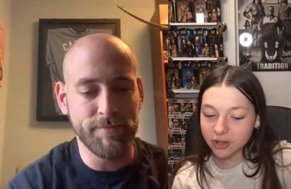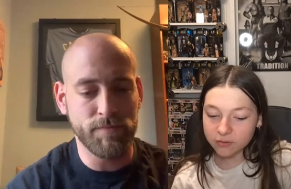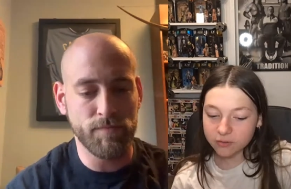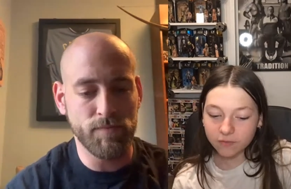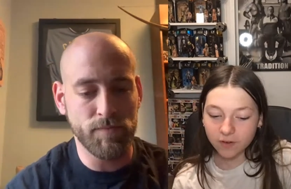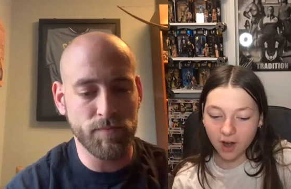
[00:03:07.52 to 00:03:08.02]
Speaker 1: well
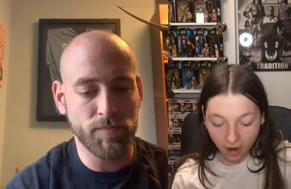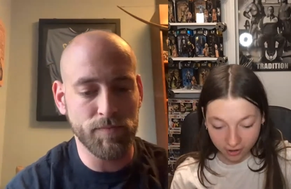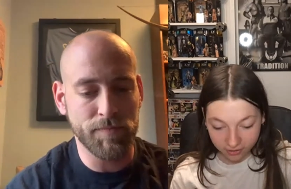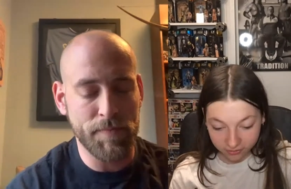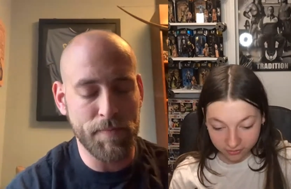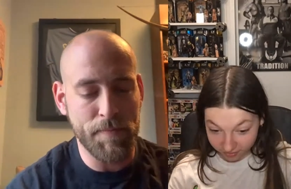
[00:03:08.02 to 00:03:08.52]
known for
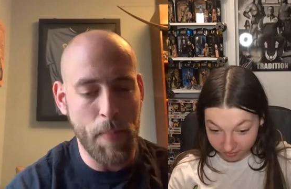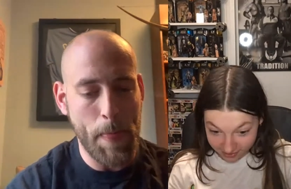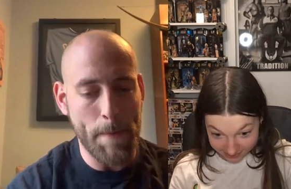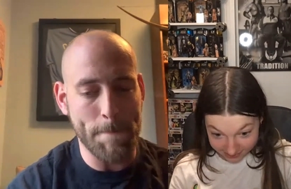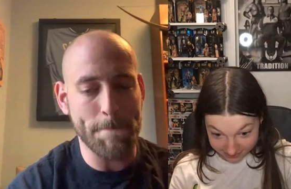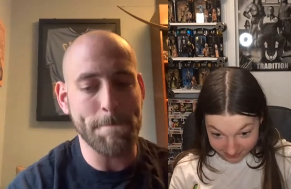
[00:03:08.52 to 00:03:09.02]

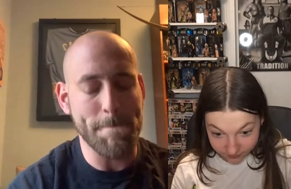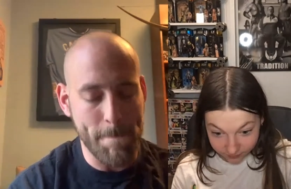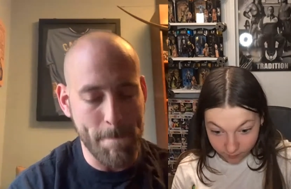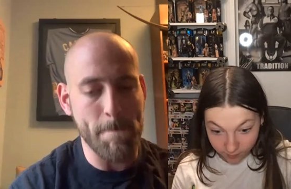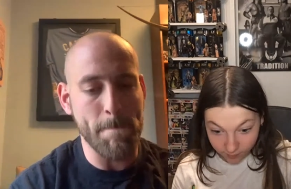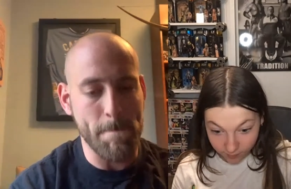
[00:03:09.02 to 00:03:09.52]
hardcore
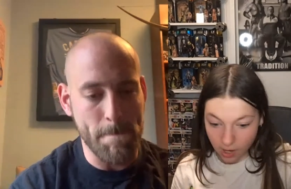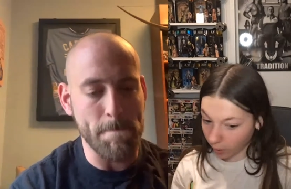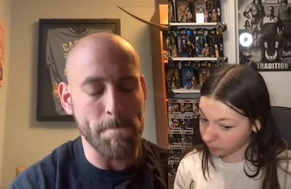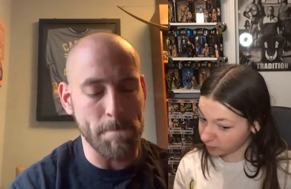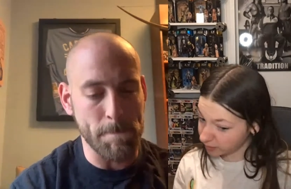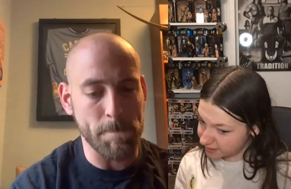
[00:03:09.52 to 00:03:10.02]
wrestling. Was
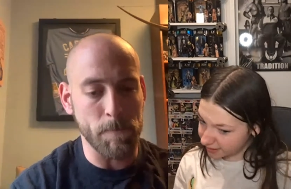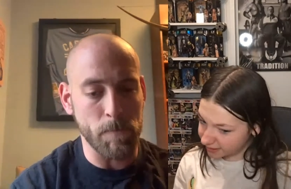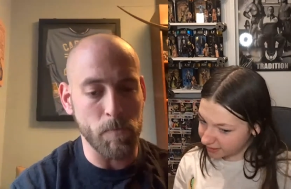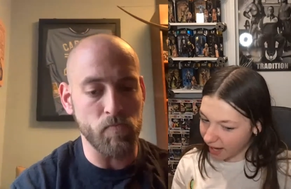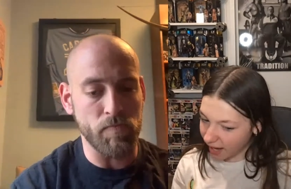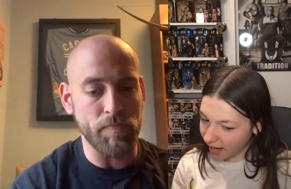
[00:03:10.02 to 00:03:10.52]
it
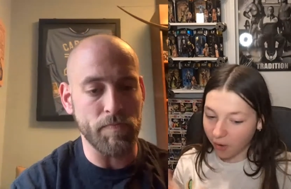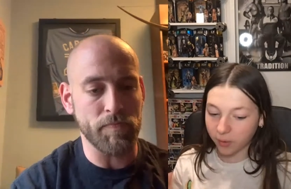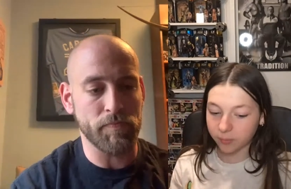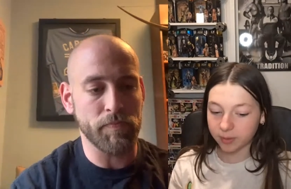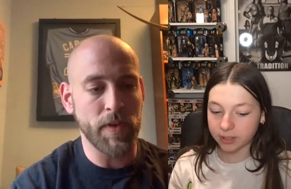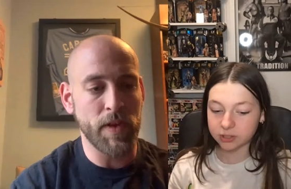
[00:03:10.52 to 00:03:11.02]
always like that,
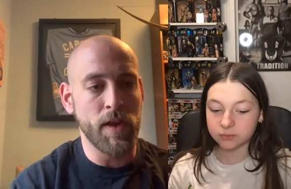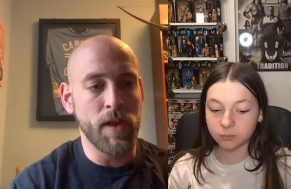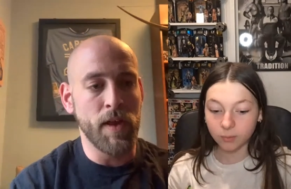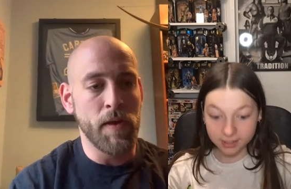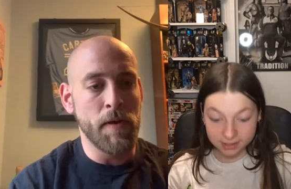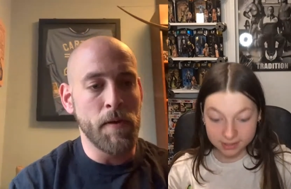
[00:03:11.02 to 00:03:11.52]
or
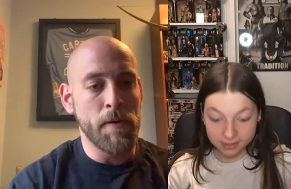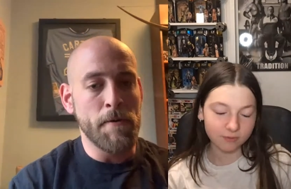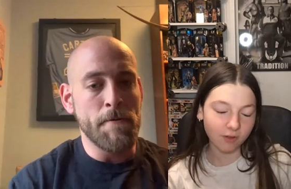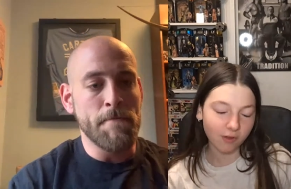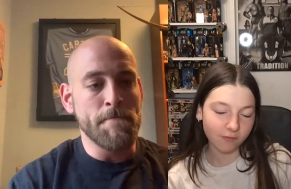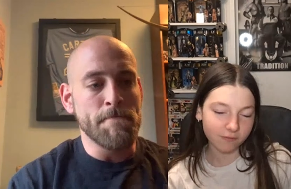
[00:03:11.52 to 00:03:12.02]
when
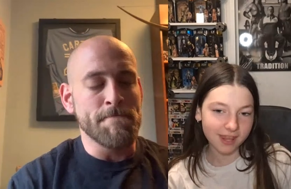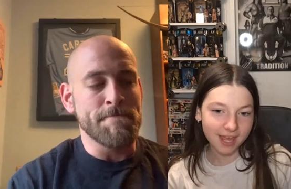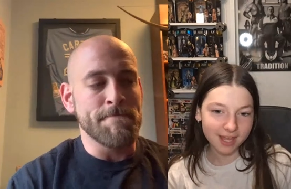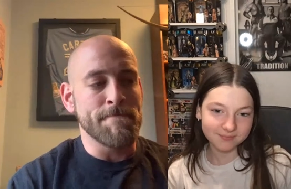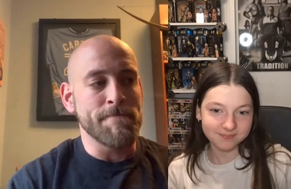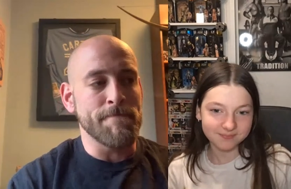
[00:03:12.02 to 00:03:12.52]
did you evolve
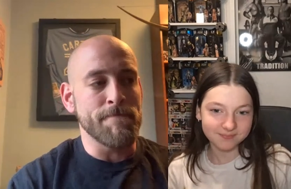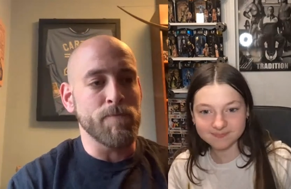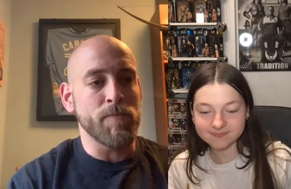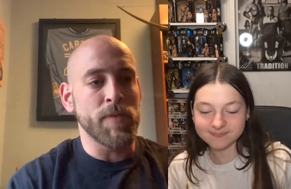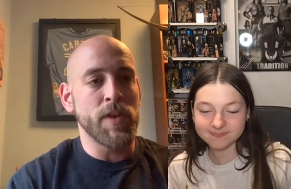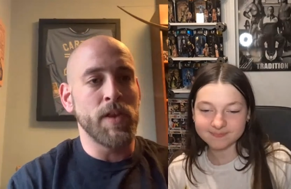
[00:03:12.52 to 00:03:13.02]
to that?
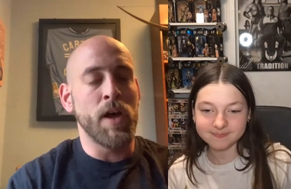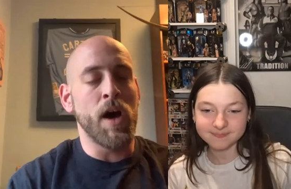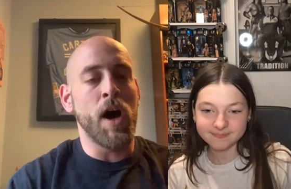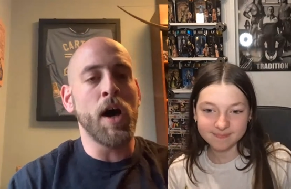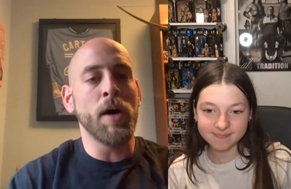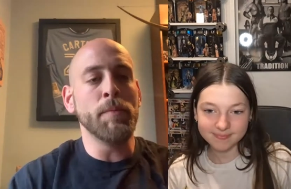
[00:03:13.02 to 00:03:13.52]

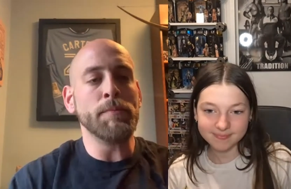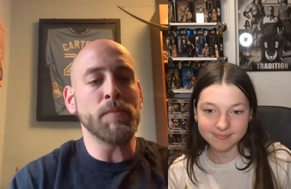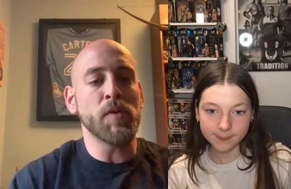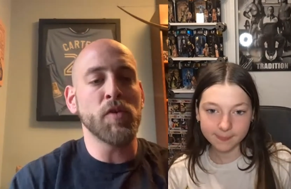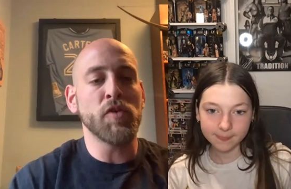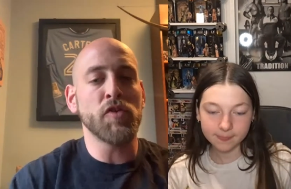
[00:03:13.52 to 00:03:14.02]
Speaker 2: So
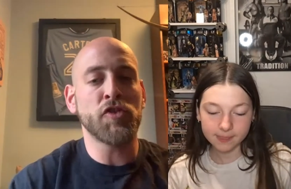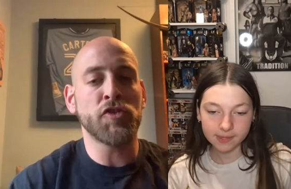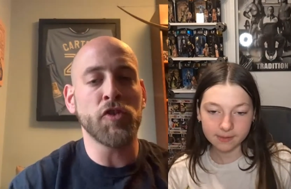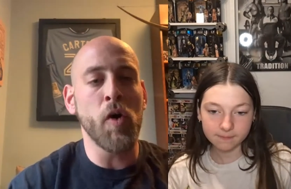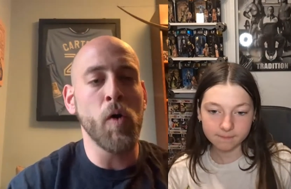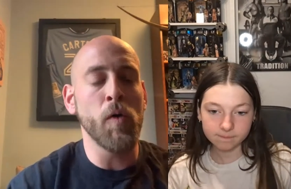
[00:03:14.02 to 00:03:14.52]

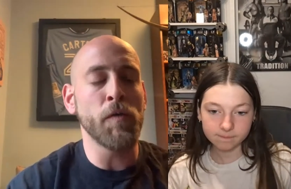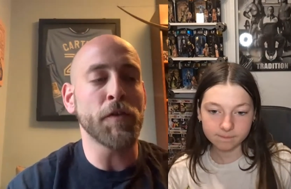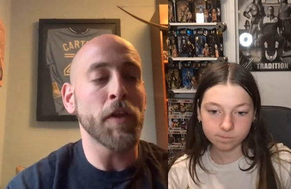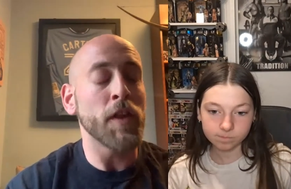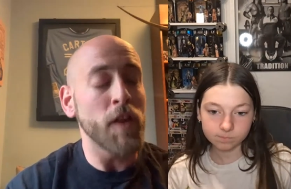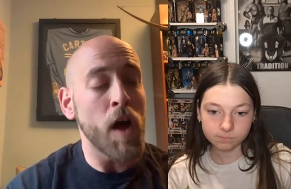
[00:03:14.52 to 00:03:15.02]
for
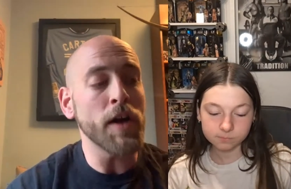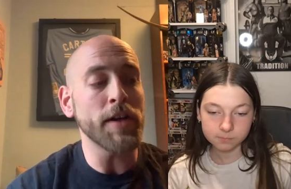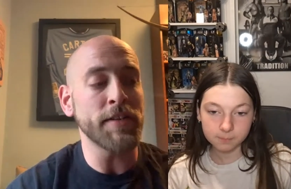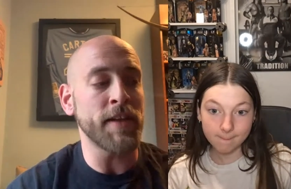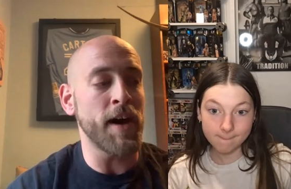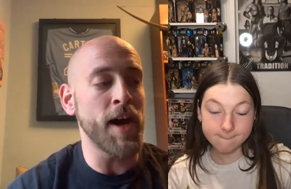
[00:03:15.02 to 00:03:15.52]
the
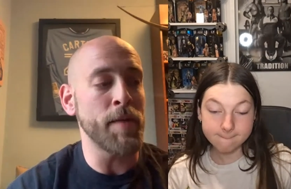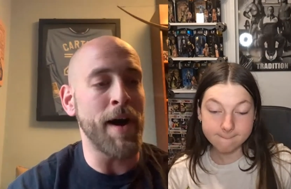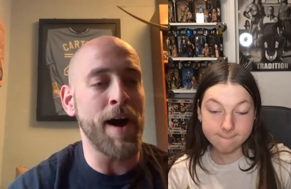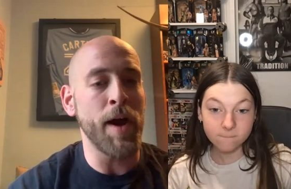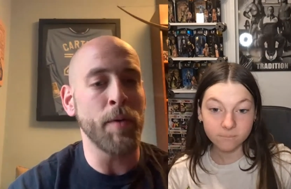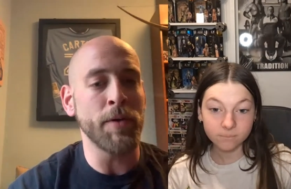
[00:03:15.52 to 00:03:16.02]
longest time,
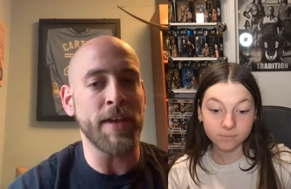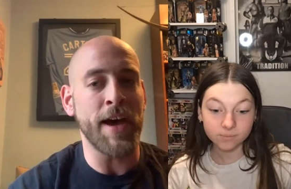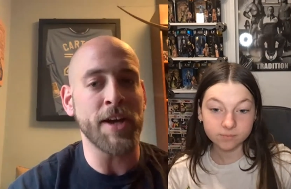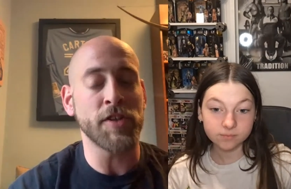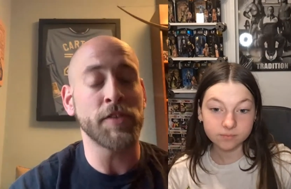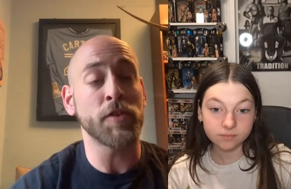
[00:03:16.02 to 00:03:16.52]

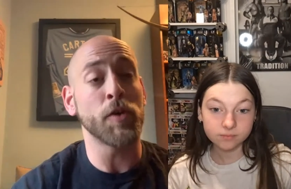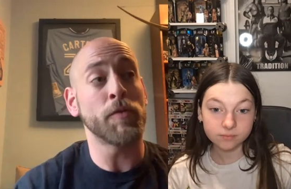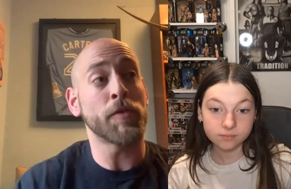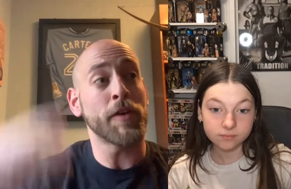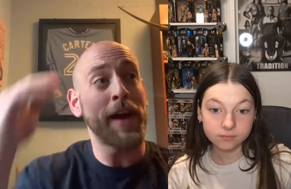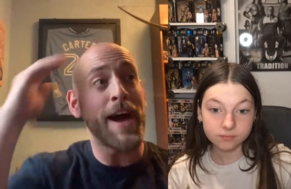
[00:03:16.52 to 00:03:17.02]

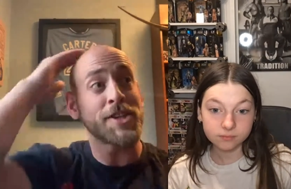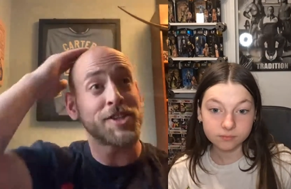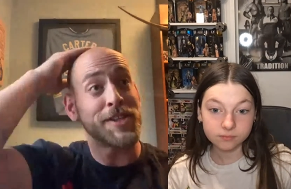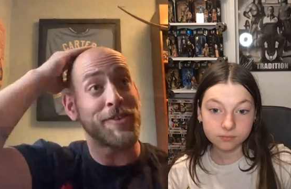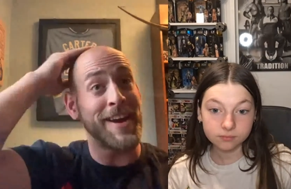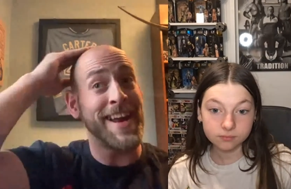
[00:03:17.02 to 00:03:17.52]
for
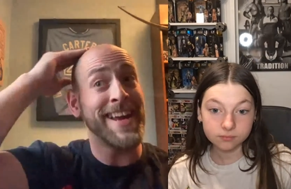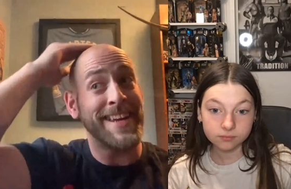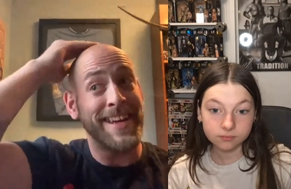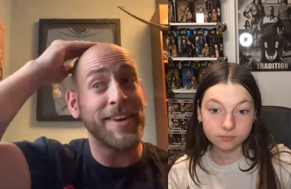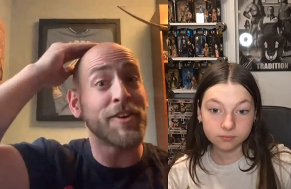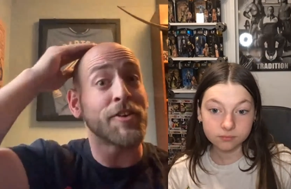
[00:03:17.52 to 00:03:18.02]
8
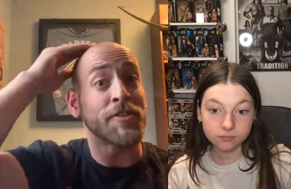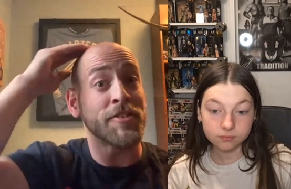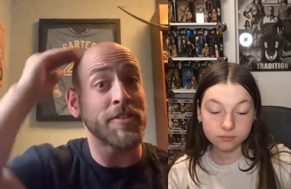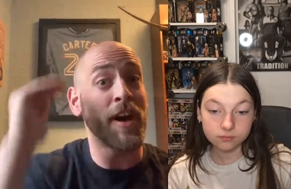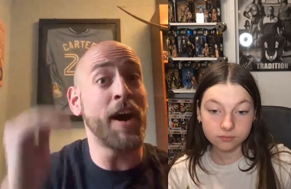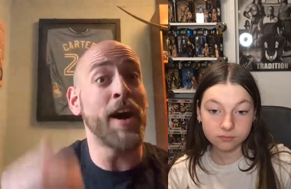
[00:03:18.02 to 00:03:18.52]
years,
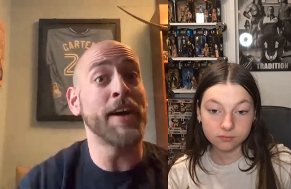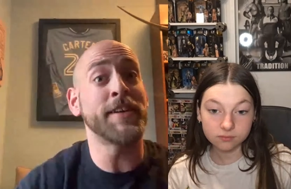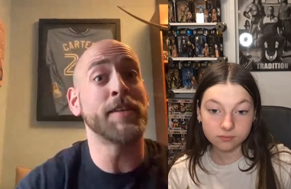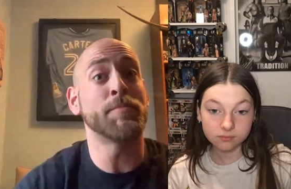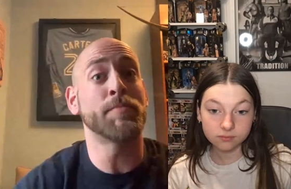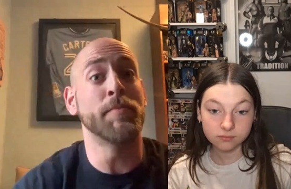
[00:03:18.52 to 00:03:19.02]
I
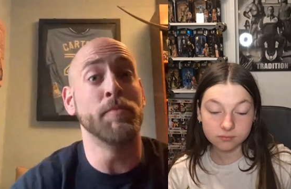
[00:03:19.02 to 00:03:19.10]
did